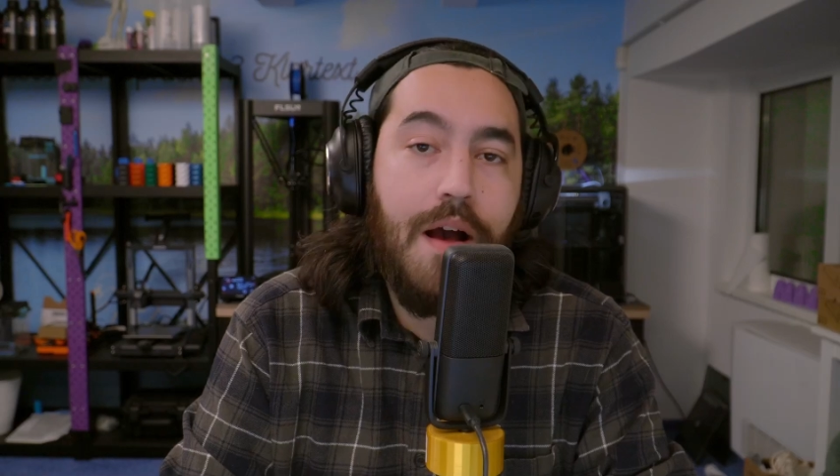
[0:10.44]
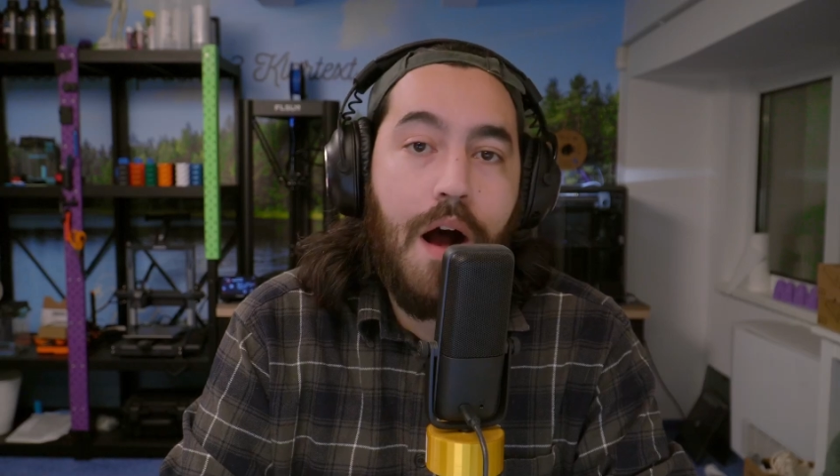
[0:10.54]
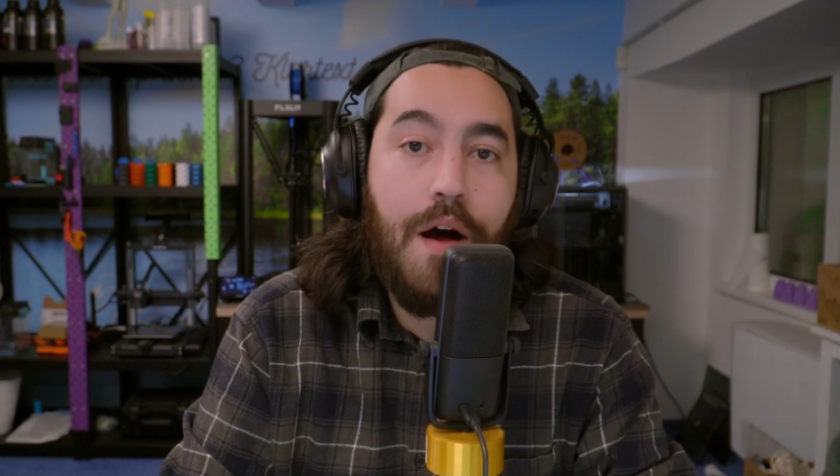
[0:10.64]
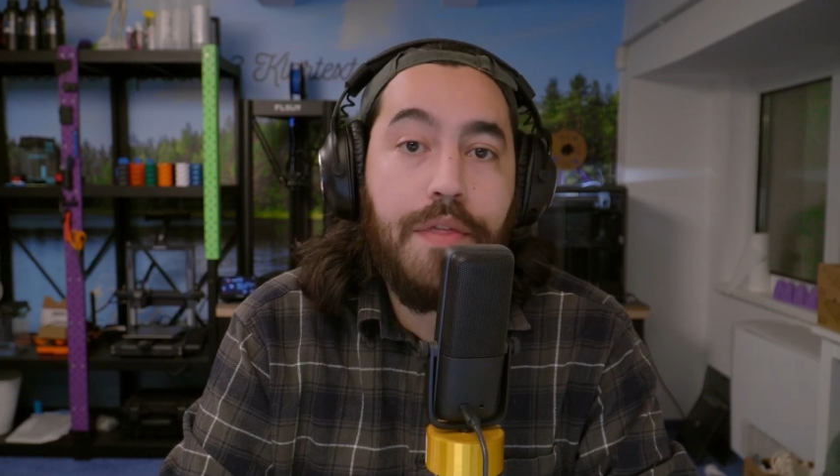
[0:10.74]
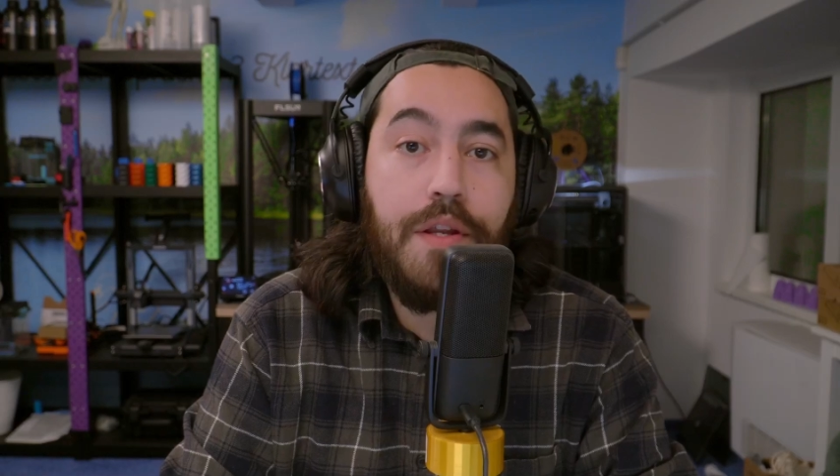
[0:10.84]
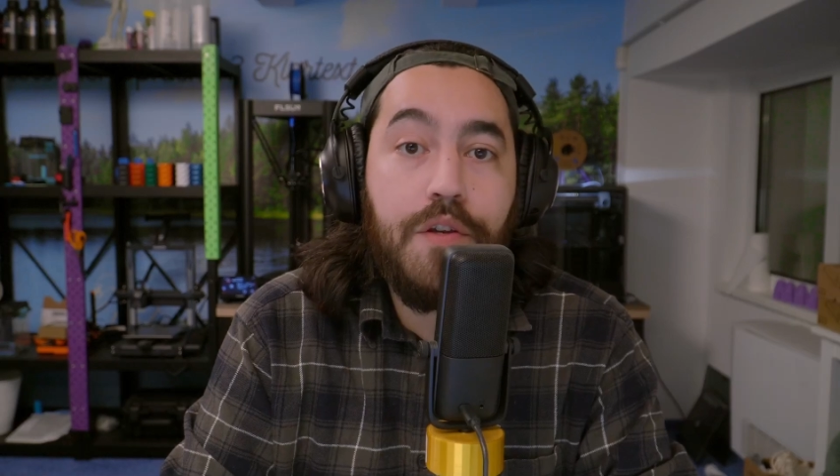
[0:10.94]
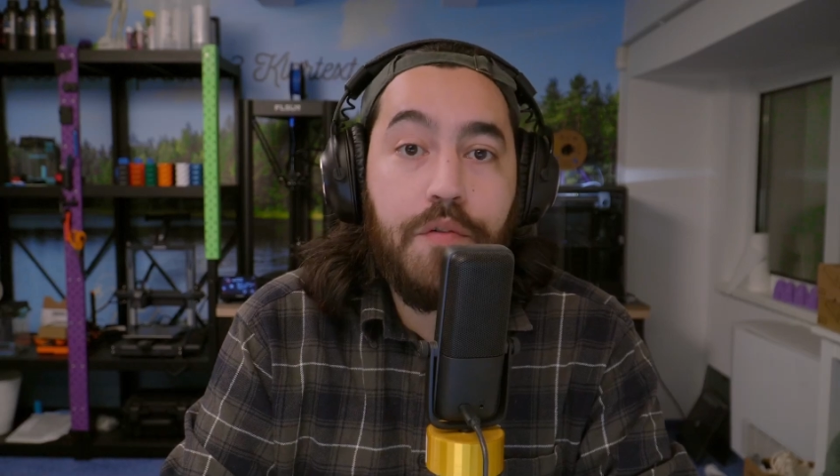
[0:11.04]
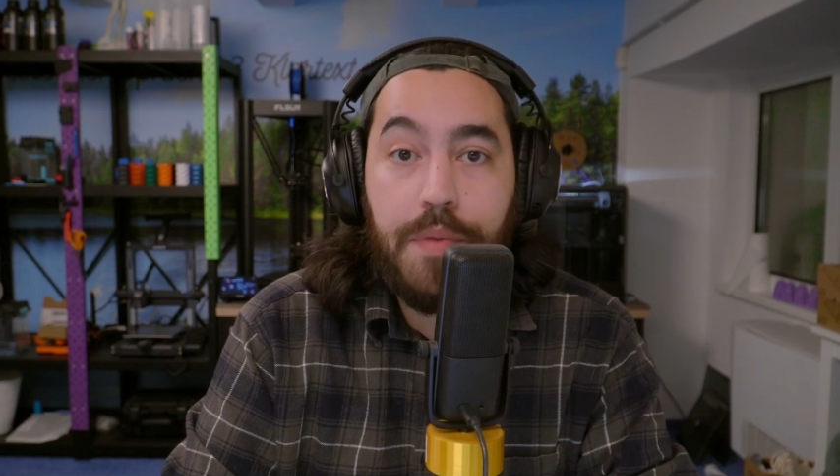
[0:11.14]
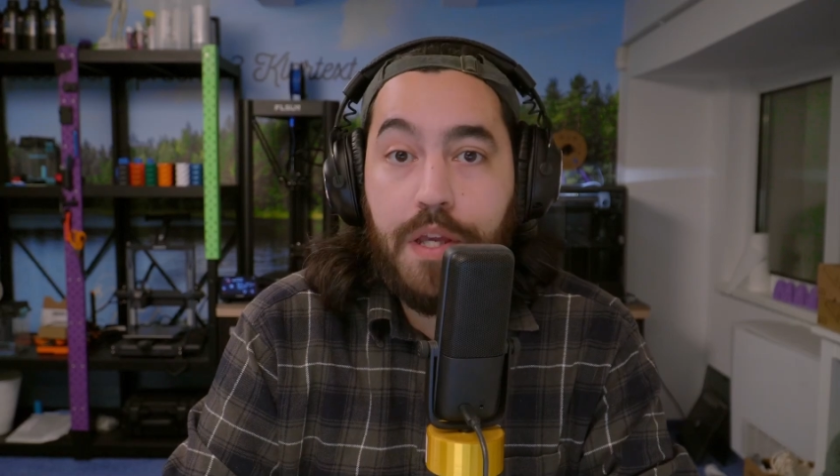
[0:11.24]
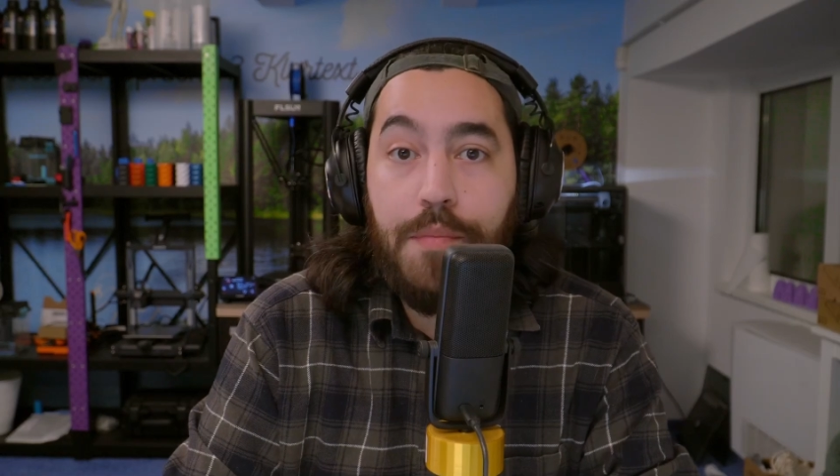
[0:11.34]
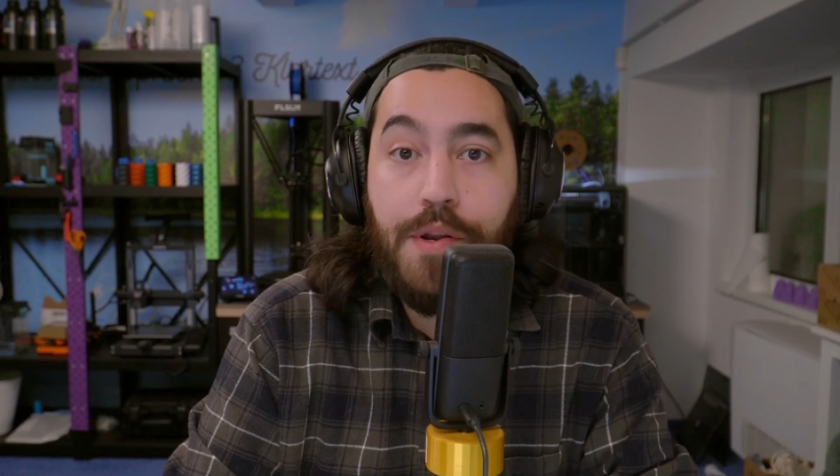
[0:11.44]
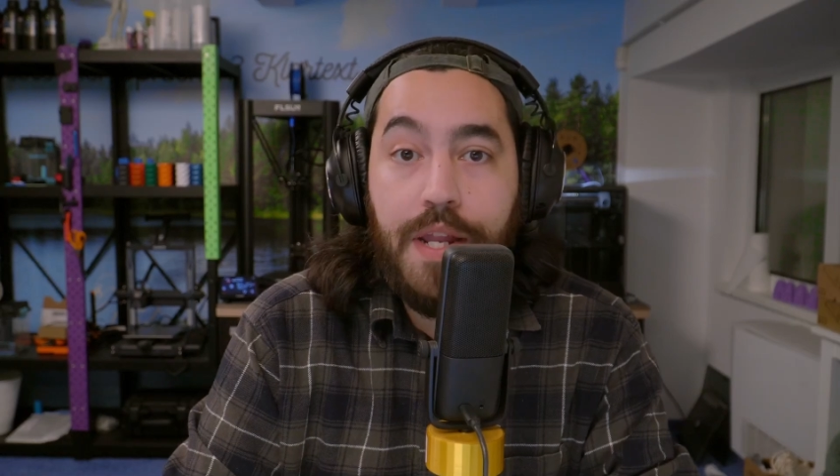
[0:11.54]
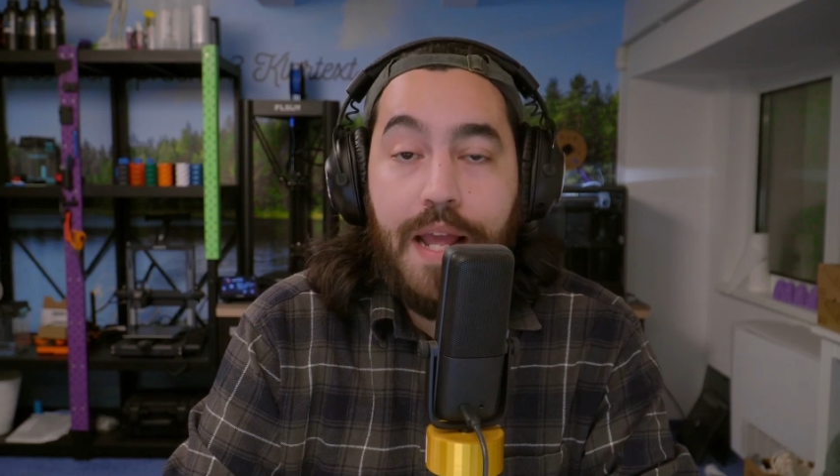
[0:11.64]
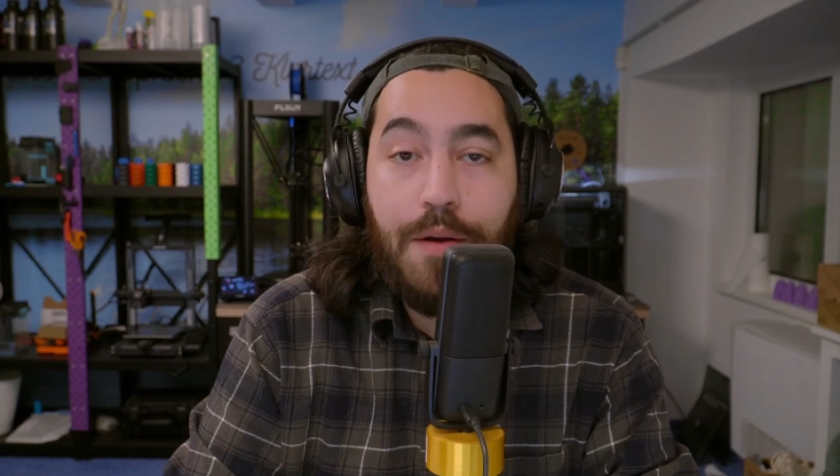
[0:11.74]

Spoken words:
All the news from the community